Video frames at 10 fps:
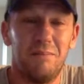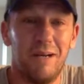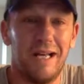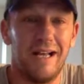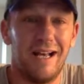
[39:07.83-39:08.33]

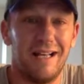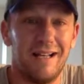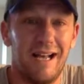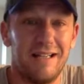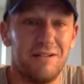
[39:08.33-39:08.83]
But
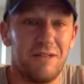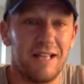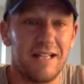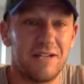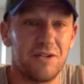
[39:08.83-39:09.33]
I do
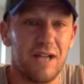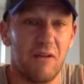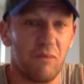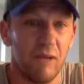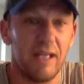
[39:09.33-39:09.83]
think that's interesting. I
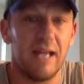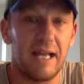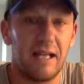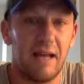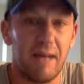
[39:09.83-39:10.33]
really like Clay.